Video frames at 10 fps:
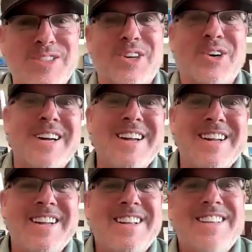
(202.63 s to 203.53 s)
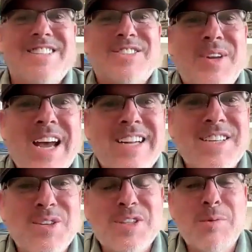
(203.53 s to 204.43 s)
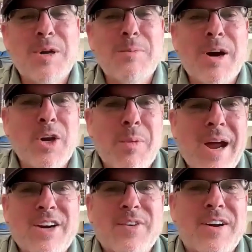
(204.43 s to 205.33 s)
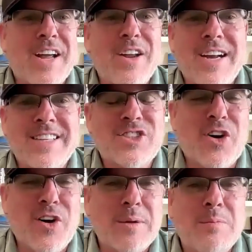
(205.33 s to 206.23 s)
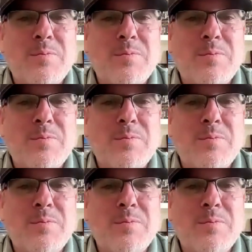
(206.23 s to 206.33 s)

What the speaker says: So yeah, tell us a little bit about your background, how you got started.